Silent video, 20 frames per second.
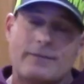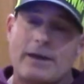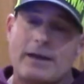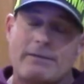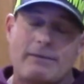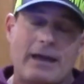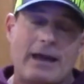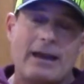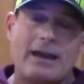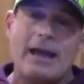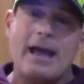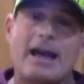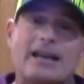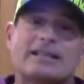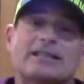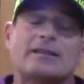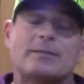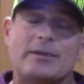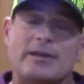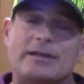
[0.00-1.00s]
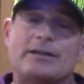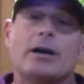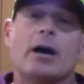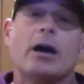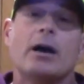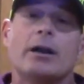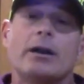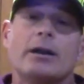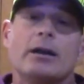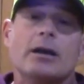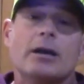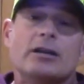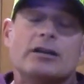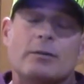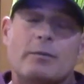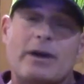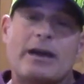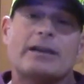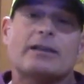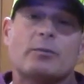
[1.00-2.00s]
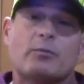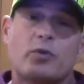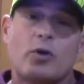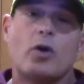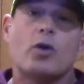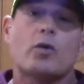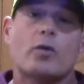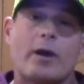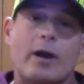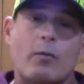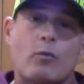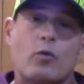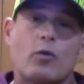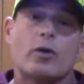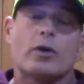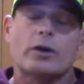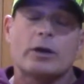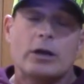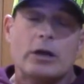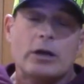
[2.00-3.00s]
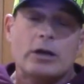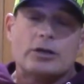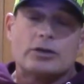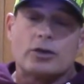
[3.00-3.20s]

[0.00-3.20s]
That has to be done to make the program work.